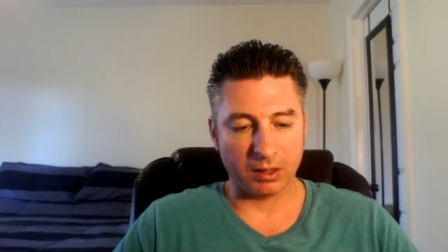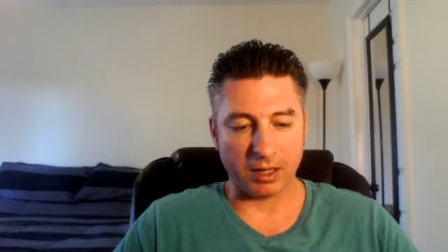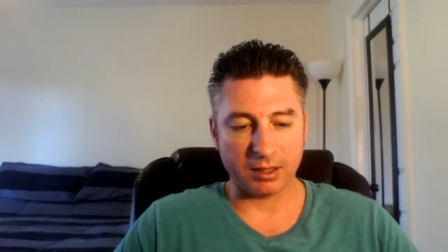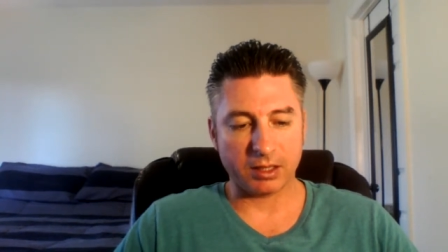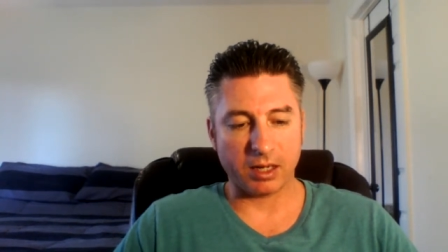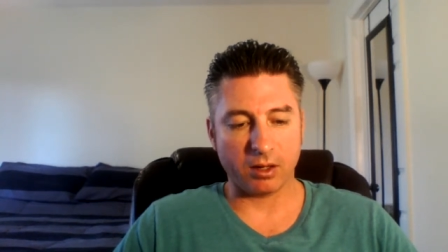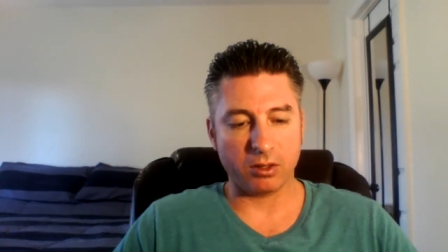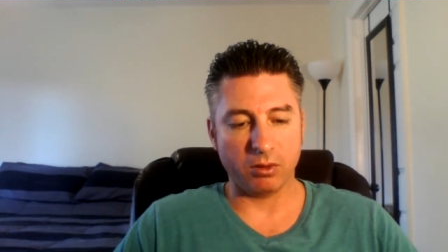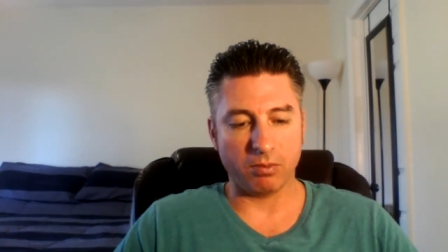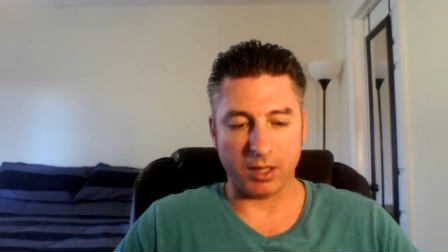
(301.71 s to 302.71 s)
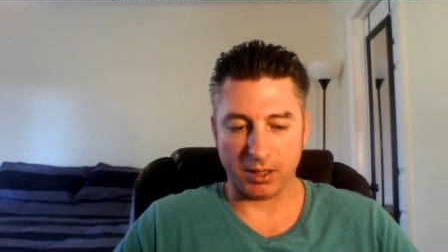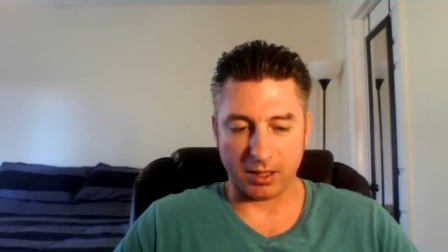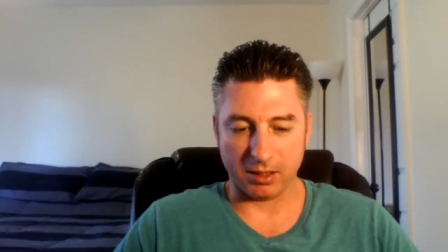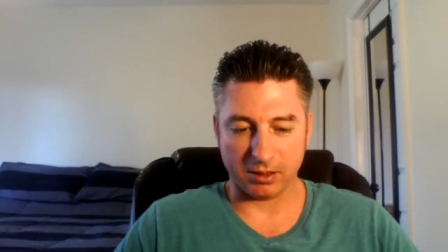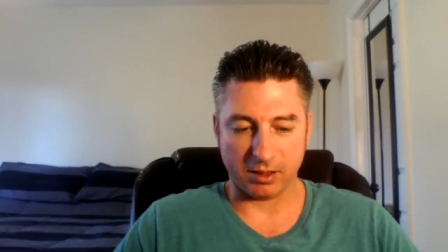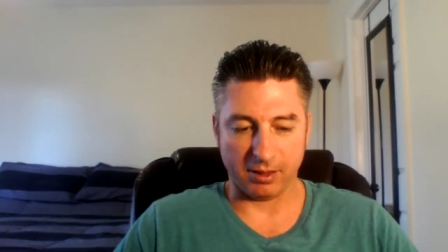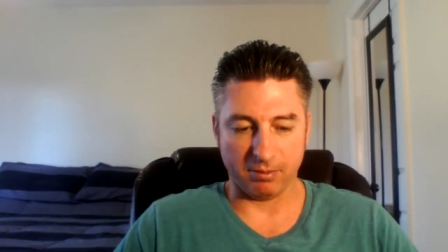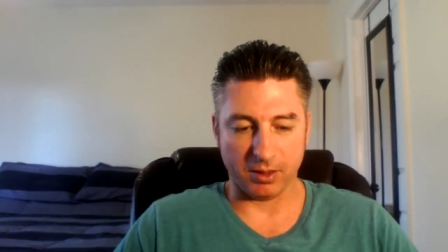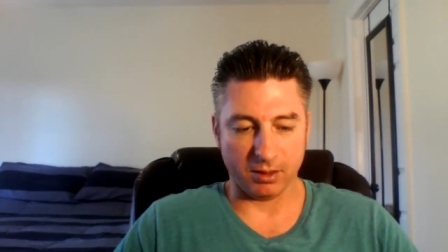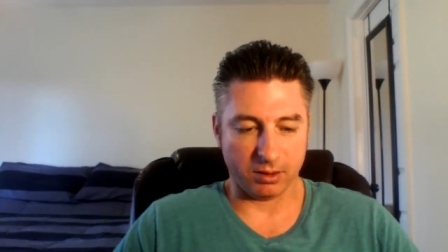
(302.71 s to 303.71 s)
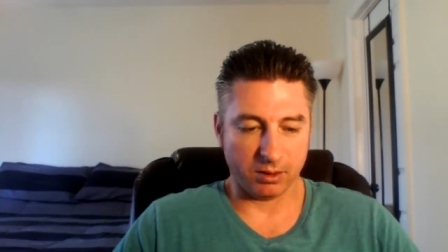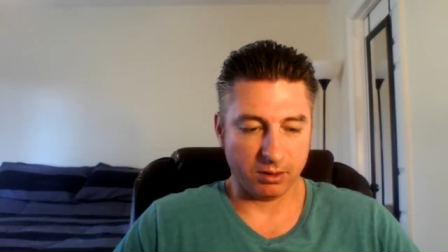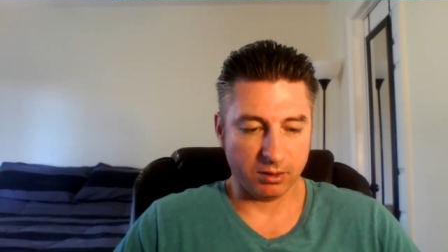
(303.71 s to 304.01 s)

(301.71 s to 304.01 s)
That's how you make a statement.